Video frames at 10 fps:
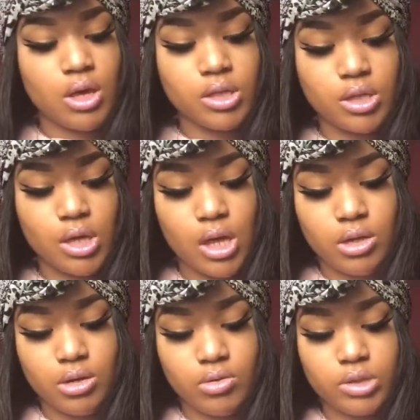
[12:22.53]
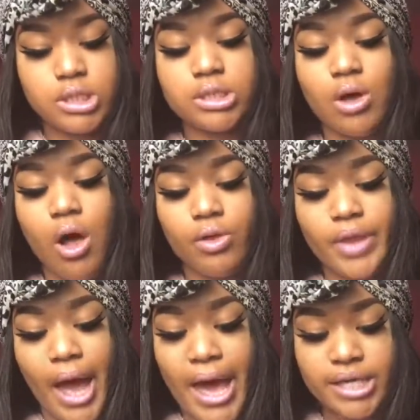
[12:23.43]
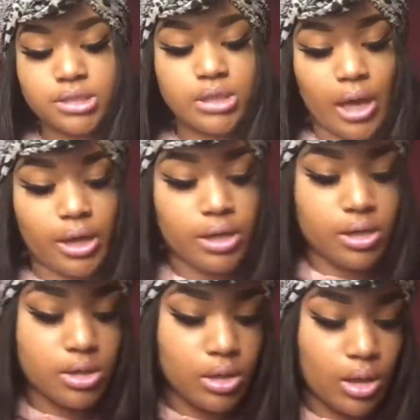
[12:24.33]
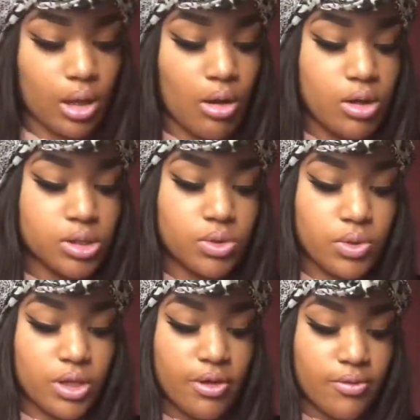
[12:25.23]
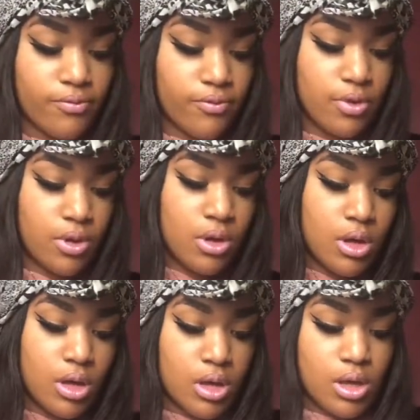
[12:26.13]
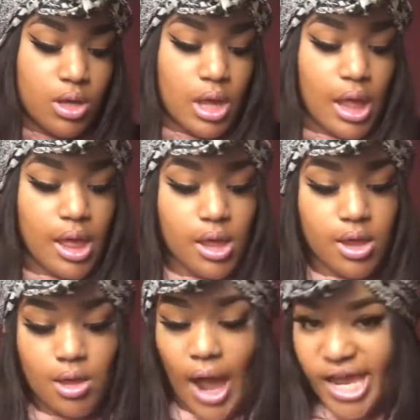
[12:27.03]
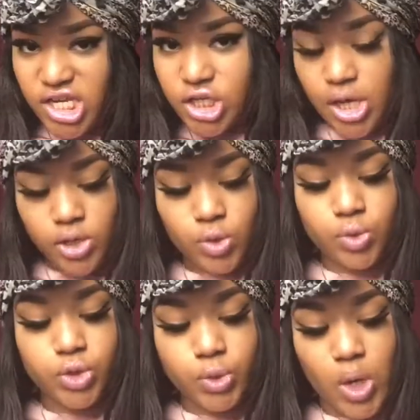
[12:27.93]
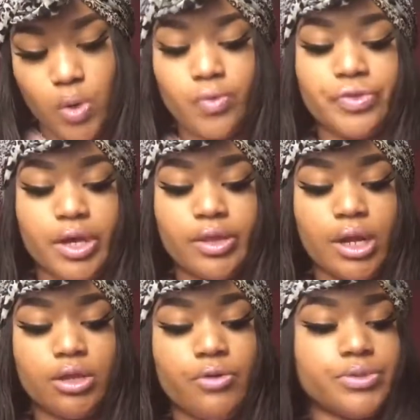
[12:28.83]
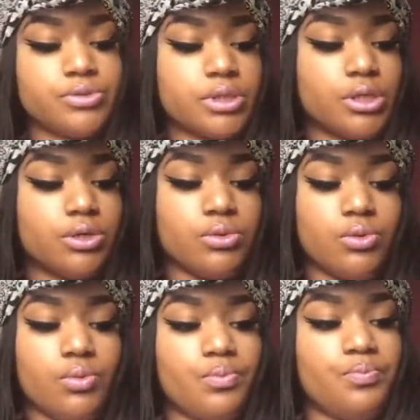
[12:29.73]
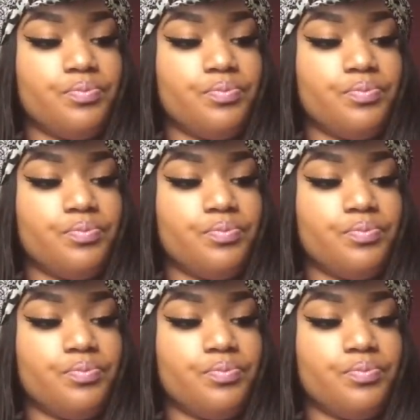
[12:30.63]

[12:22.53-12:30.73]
And then this is all on the eye side. They also give a eyeshadow duo thing that I thought was really cute.